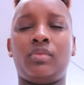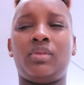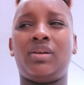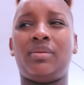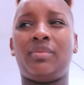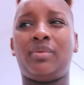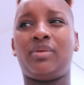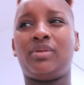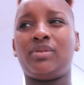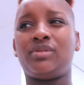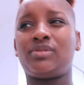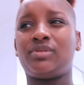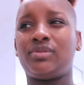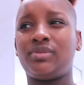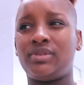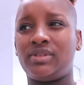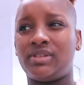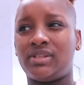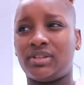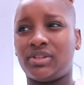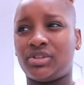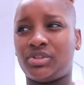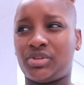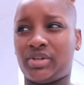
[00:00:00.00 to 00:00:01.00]
I'm also
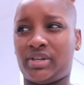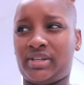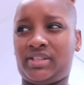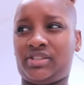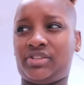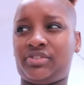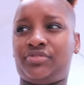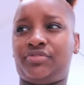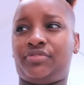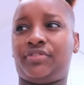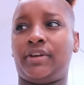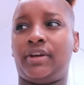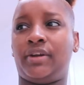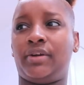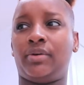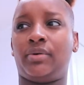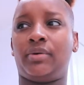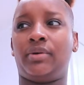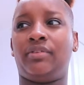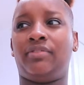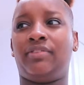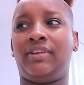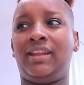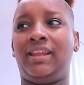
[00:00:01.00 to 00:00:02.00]
still trying to figure
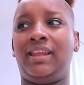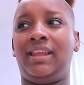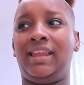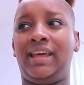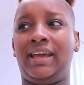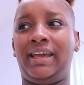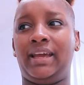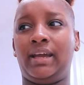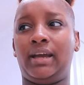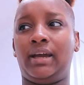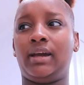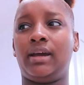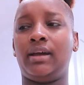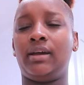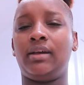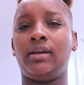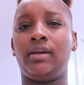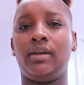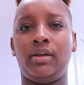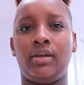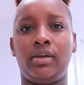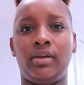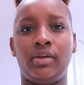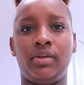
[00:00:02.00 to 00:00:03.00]
out if I like
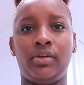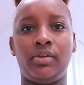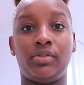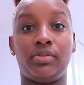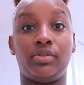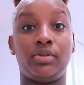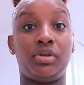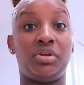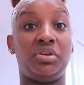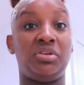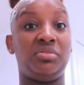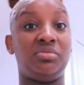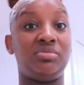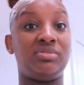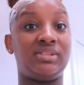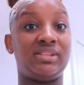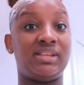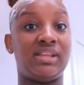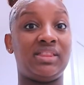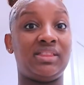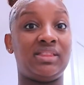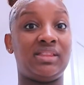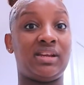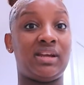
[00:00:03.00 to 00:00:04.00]
the new
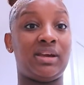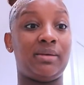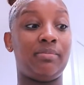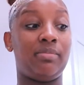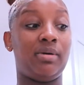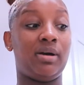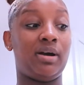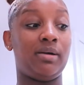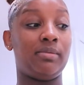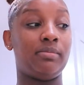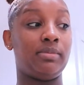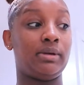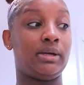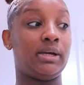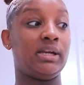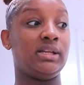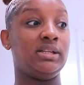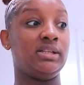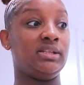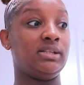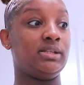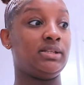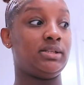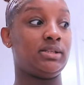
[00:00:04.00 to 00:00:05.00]
scent that I bought,
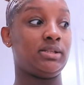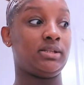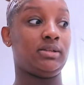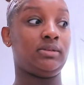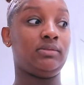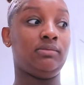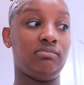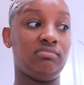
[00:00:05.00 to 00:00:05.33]
because